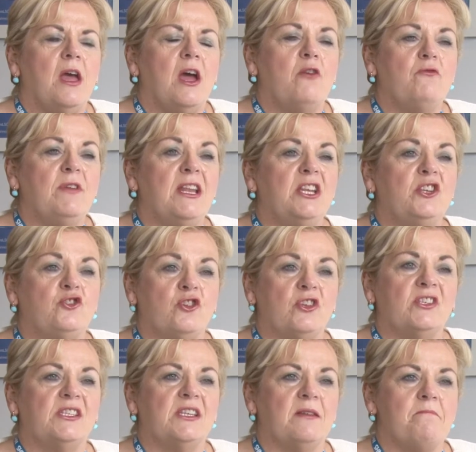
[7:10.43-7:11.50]
a really
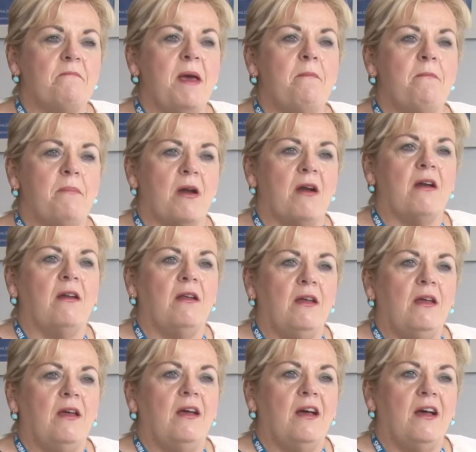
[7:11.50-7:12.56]
trusted member
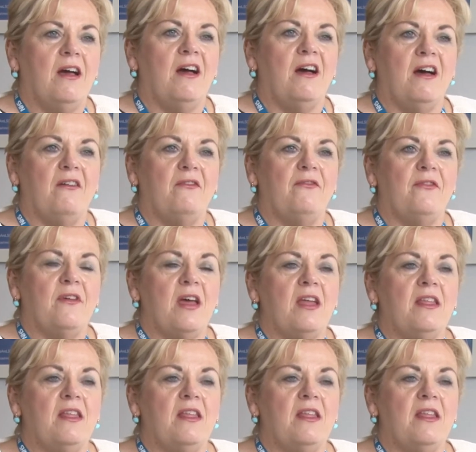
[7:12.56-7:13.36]
of,